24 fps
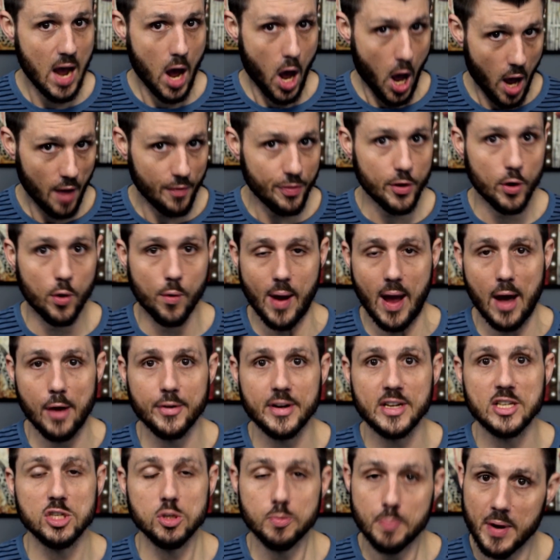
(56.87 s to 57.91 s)
on-the-ground
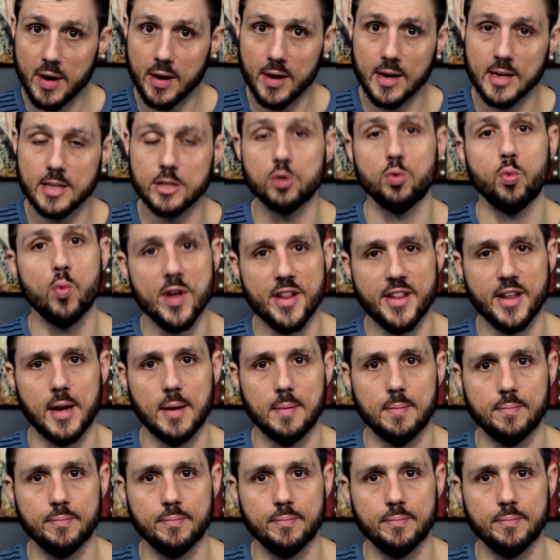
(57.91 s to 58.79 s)
experience with it.